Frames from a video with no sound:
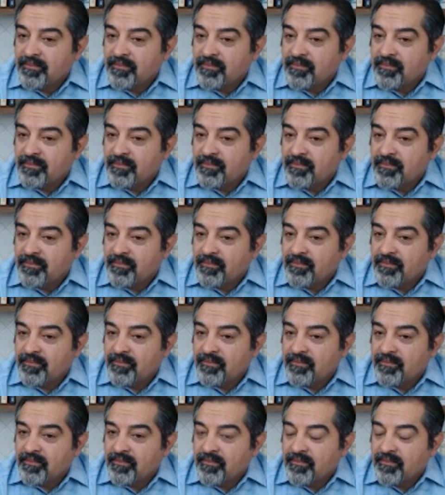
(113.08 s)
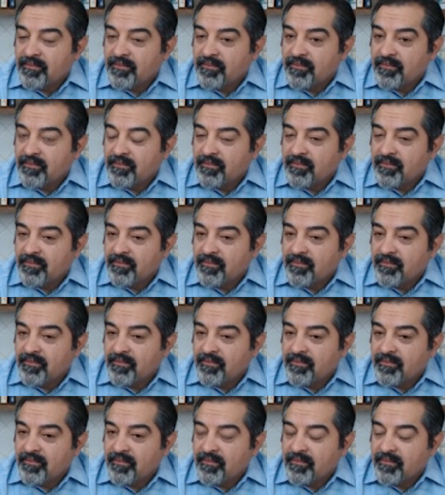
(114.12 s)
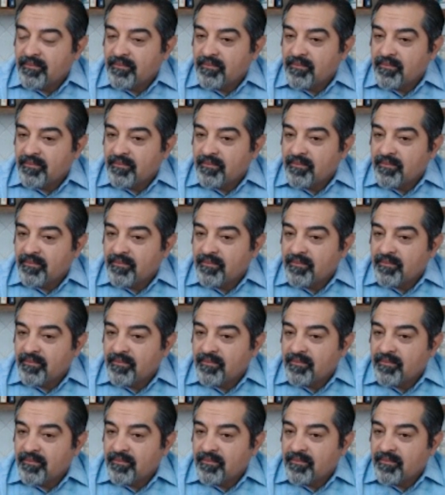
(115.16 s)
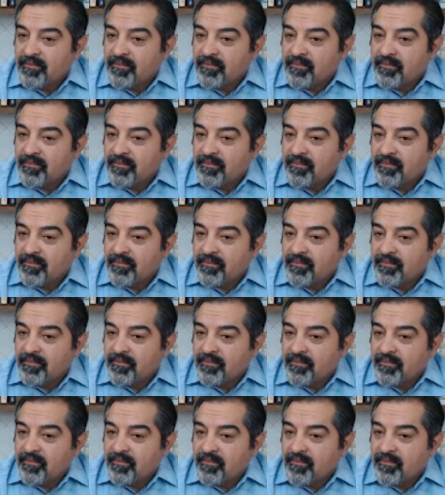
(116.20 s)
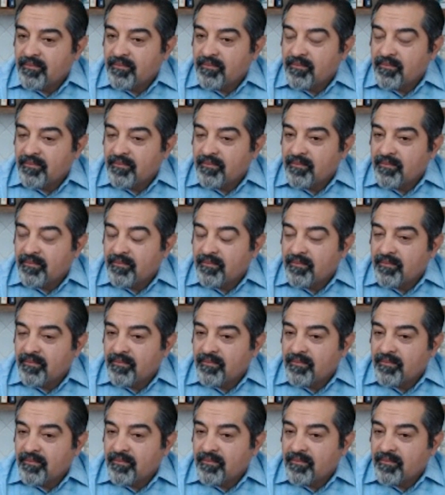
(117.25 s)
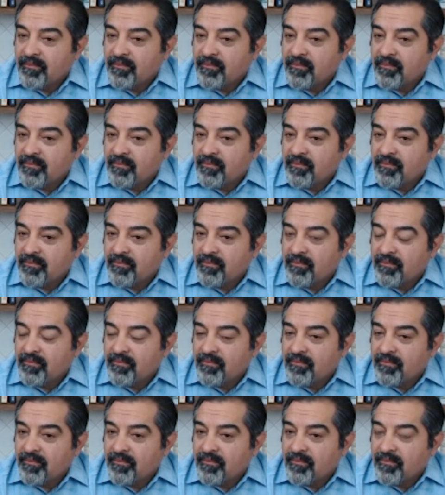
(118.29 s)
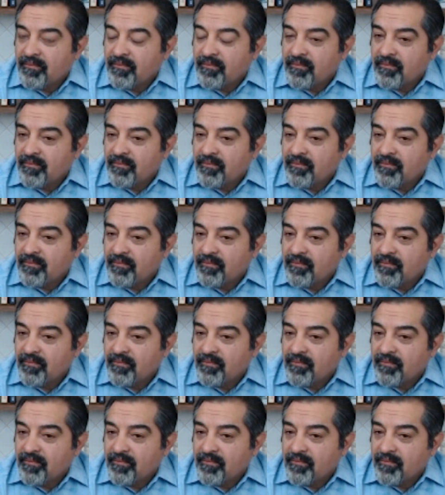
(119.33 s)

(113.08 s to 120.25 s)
[no speech]